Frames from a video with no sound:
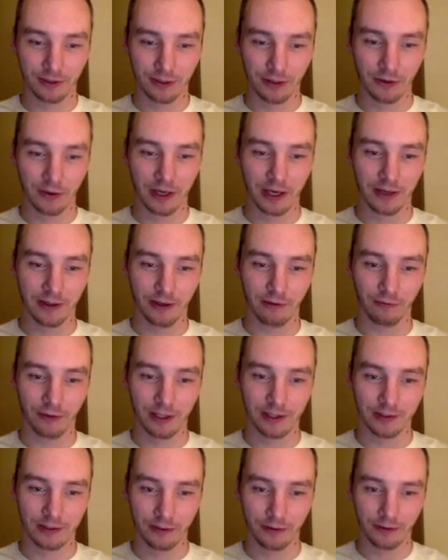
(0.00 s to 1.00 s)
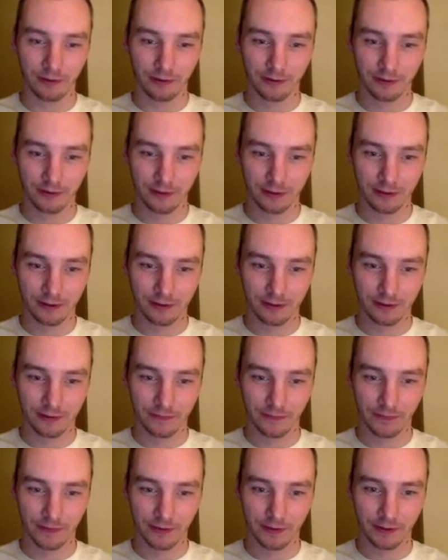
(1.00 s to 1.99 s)
Oh yeah, they're really slow.
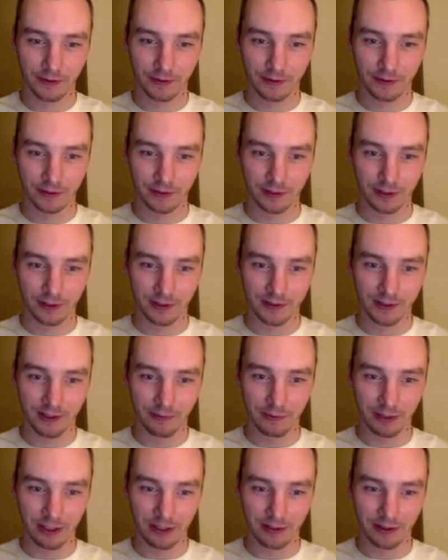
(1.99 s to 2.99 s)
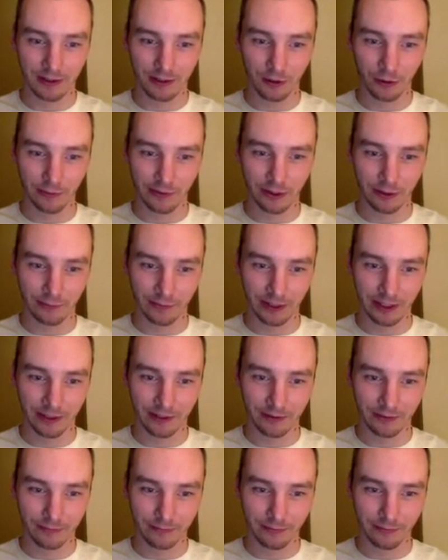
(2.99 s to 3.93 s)
So they can see me and they home in on me,